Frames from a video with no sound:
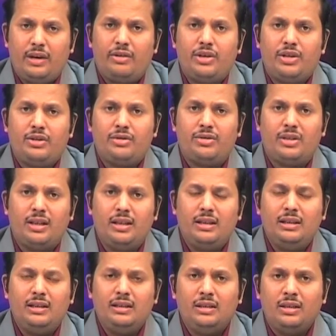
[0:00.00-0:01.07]
According to
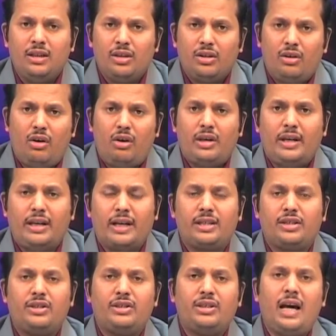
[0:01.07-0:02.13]
Searle, thought and
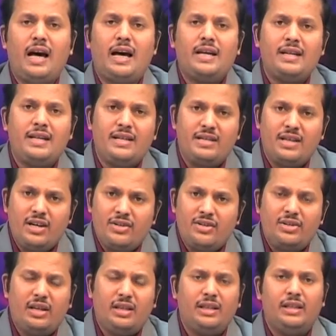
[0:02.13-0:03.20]
actions are
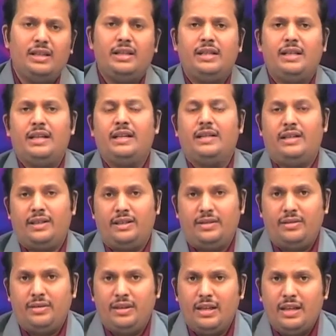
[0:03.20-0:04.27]
intentionally related
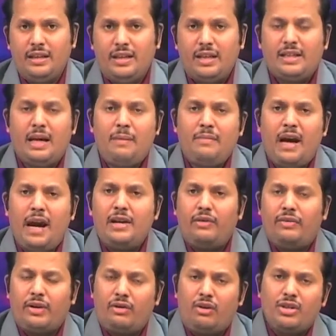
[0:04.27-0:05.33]
there is some
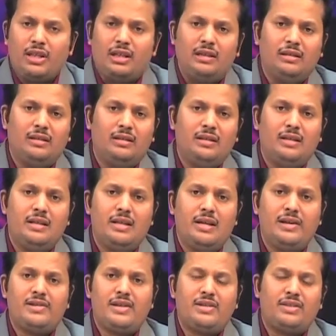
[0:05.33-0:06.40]
kind of a causal
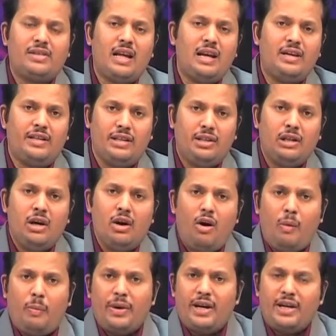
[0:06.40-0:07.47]
intentionality
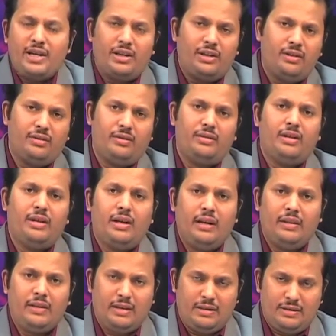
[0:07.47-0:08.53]
operating
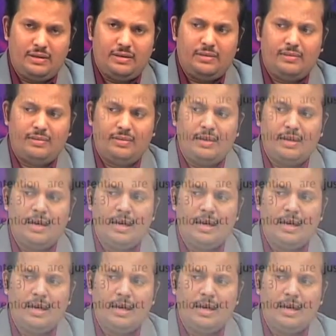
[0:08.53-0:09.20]
in this.